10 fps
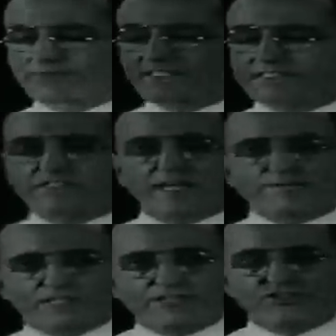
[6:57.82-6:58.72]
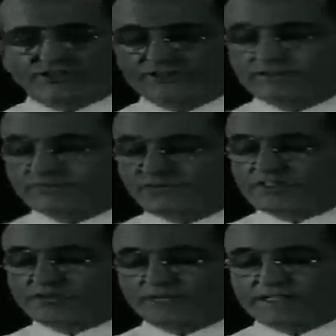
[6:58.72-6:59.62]
examination defeats
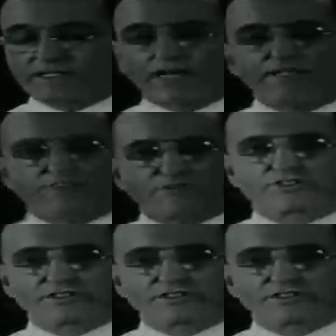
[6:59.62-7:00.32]
many diagnoses of